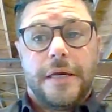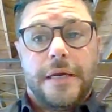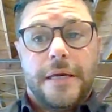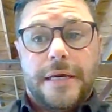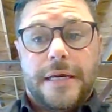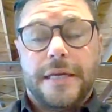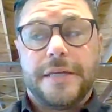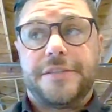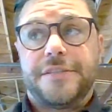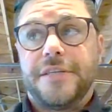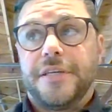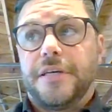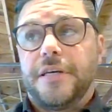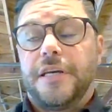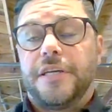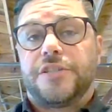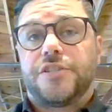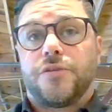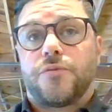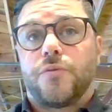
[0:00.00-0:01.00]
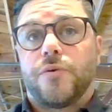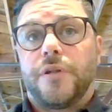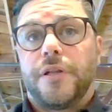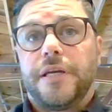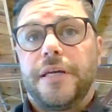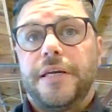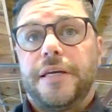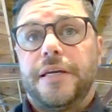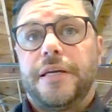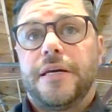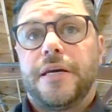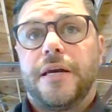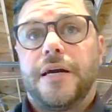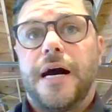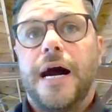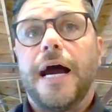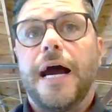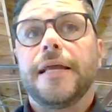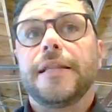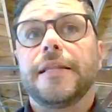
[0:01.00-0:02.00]
It's a really
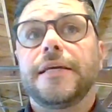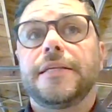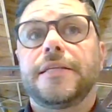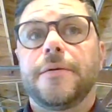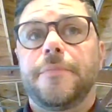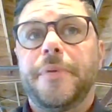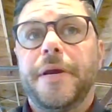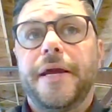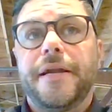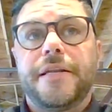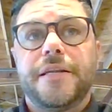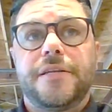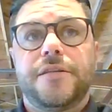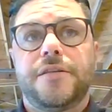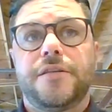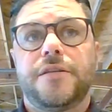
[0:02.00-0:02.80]
highly debated